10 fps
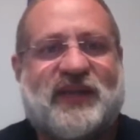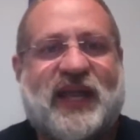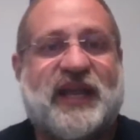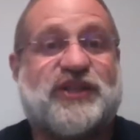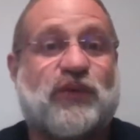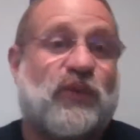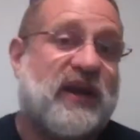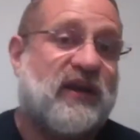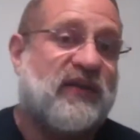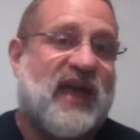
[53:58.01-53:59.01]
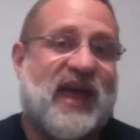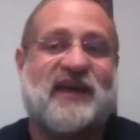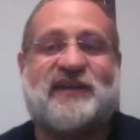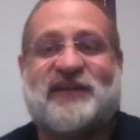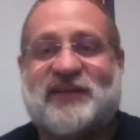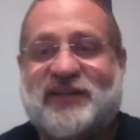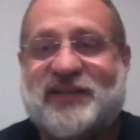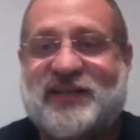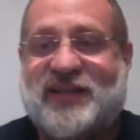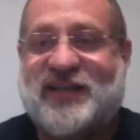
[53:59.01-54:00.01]
And it's weird that
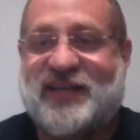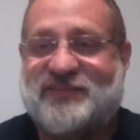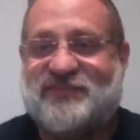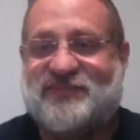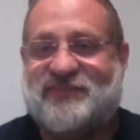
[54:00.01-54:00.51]
um,